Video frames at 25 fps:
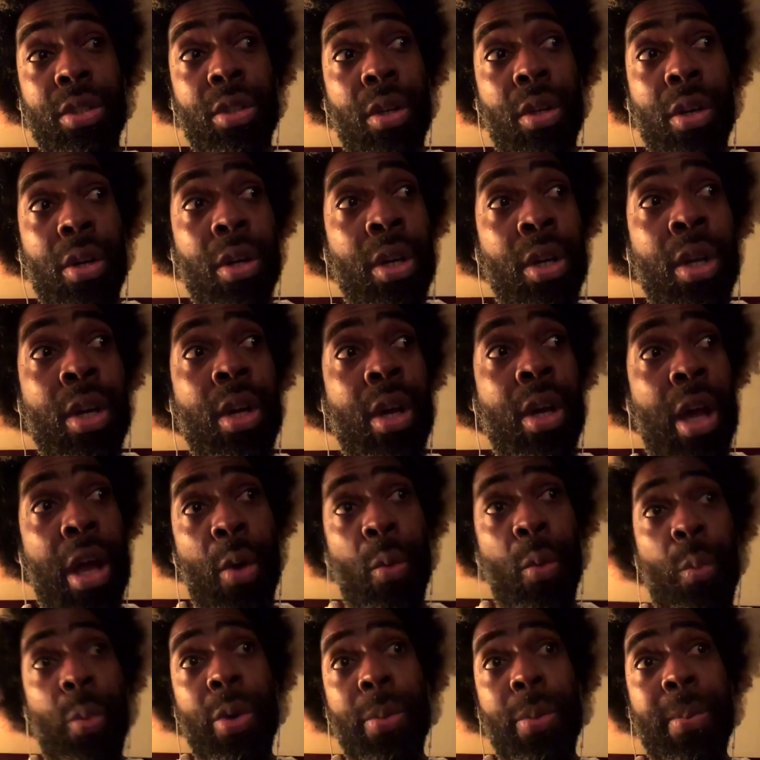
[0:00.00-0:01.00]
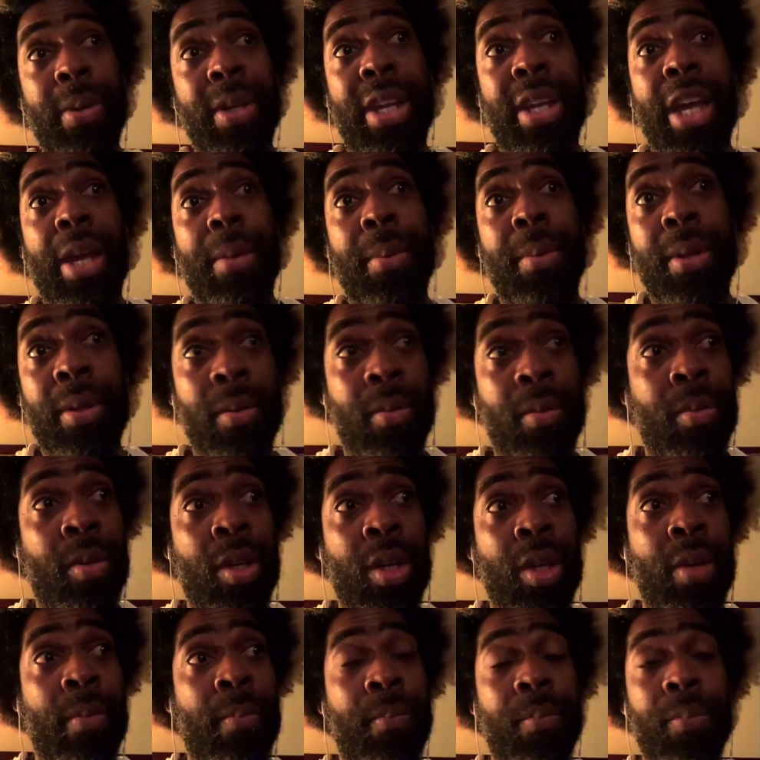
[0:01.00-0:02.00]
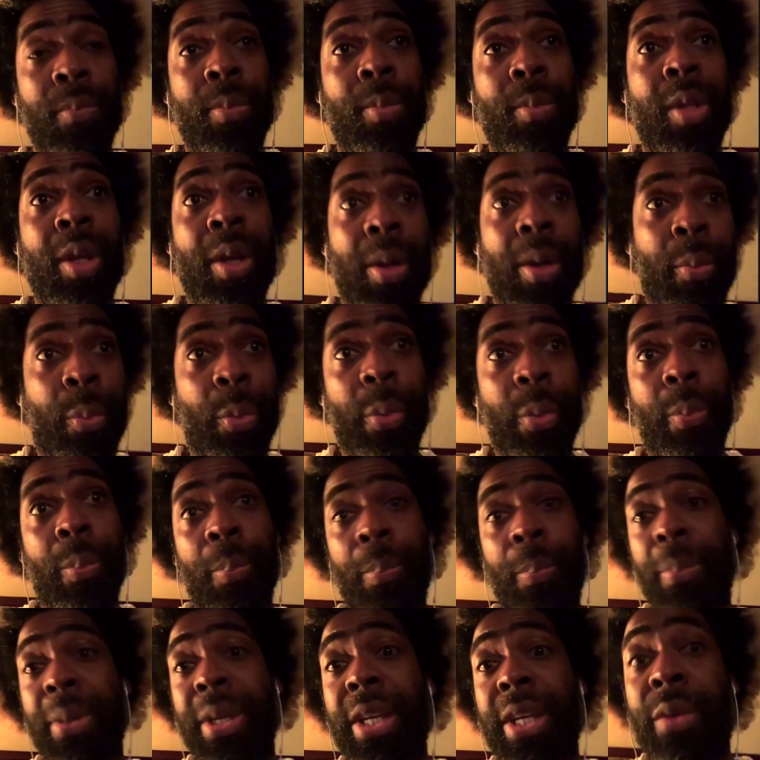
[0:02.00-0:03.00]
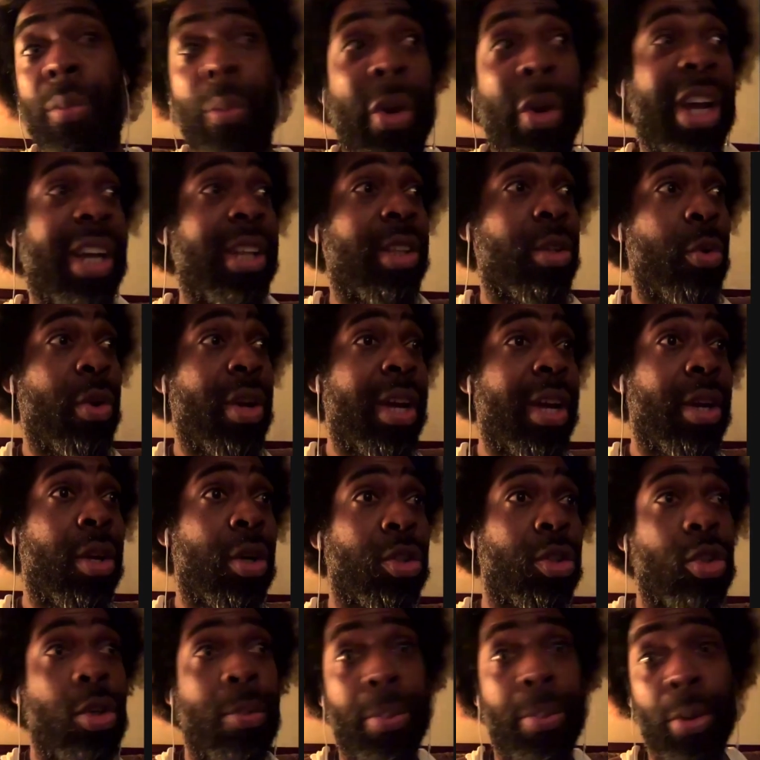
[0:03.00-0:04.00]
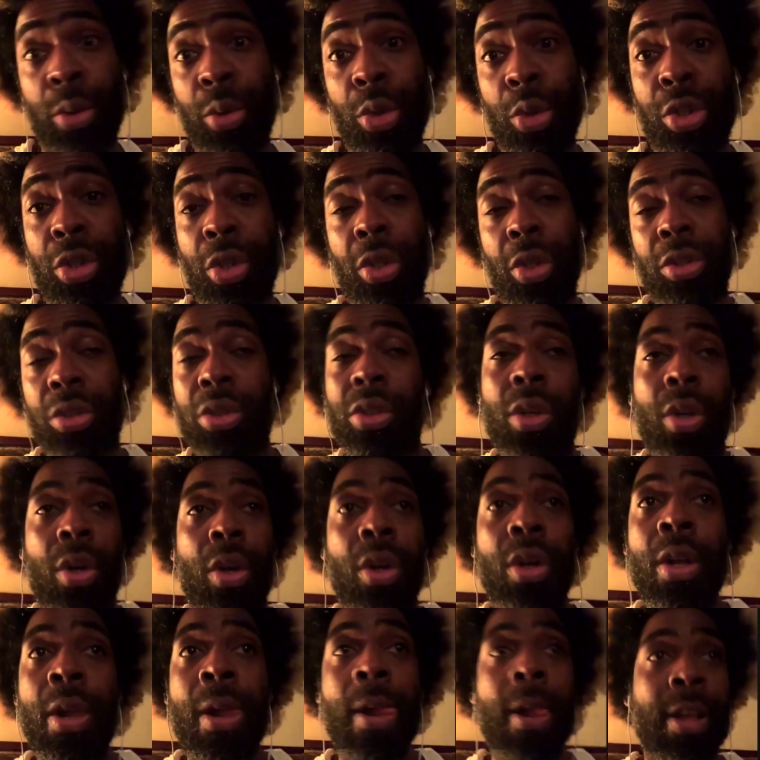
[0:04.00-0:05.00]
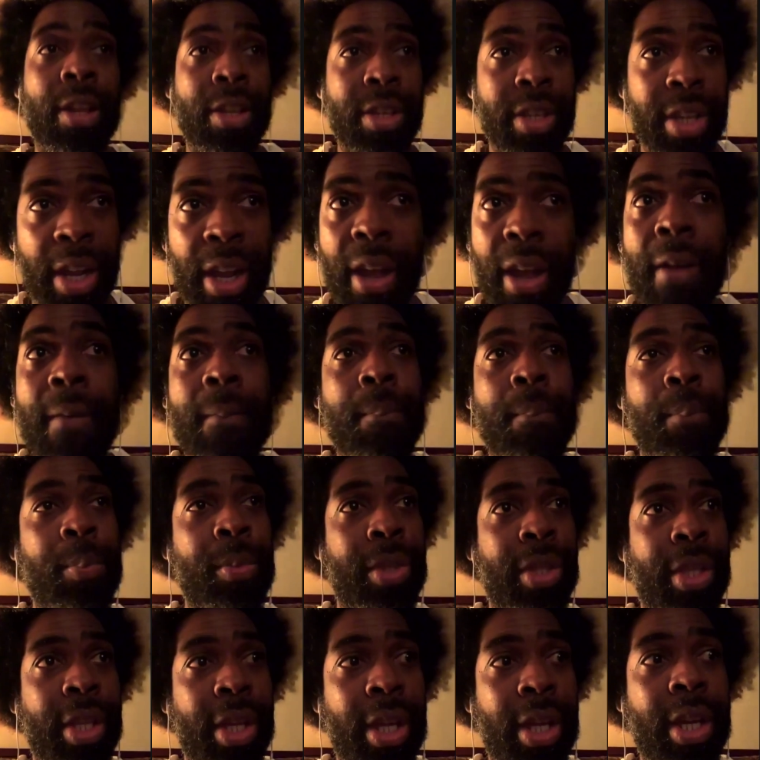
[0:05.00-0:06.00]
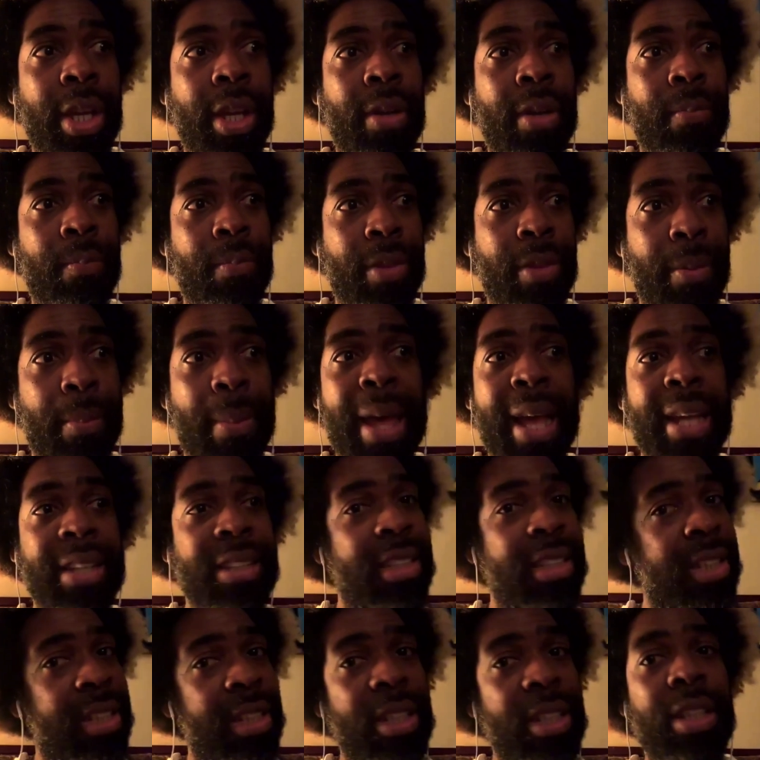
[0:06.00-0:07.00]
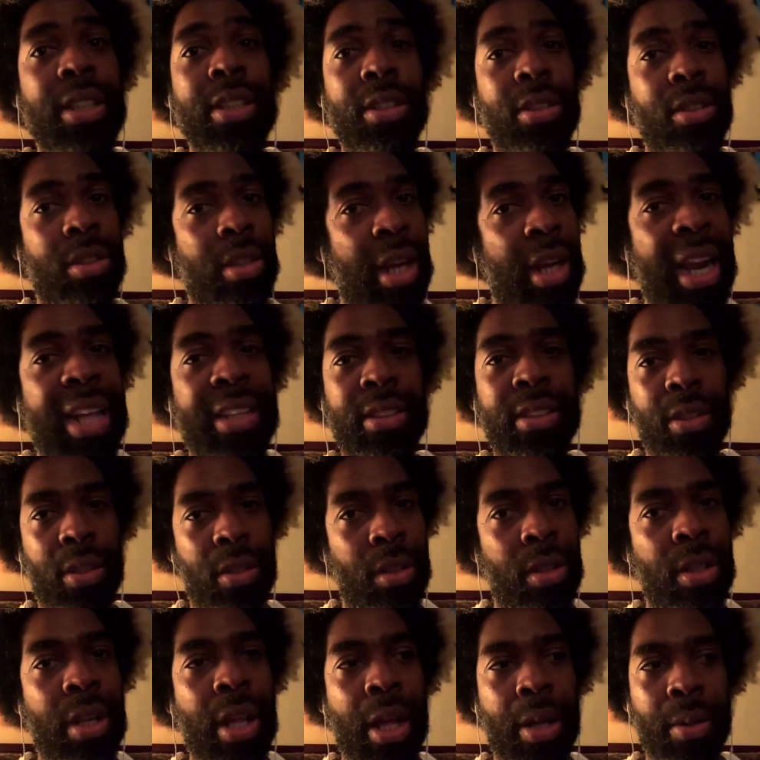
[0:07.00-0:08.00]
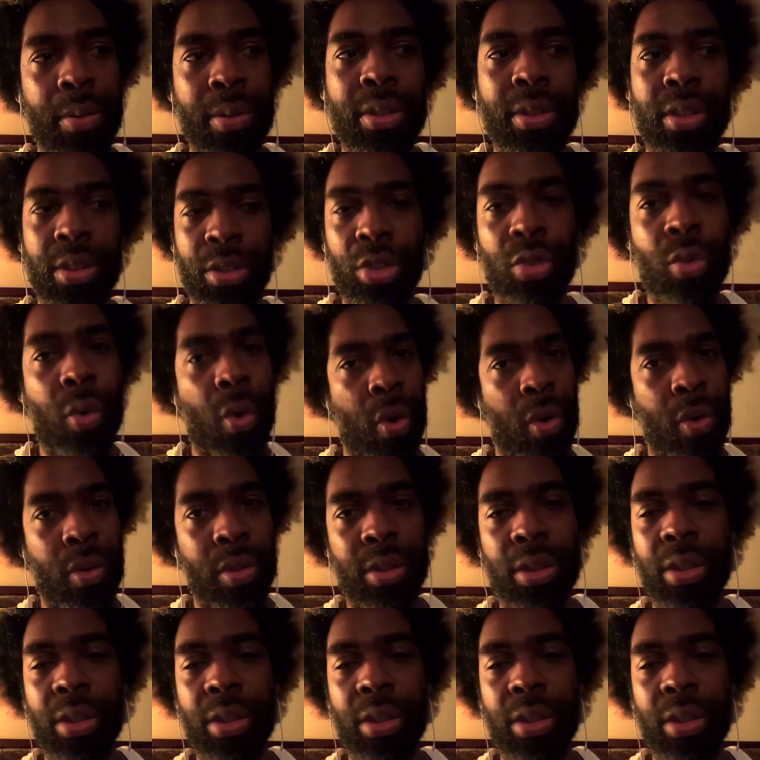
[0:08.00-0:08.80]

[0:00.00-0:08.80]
So, and we became big reggaetoneros or producers. So, the basic is classical, and it's strong.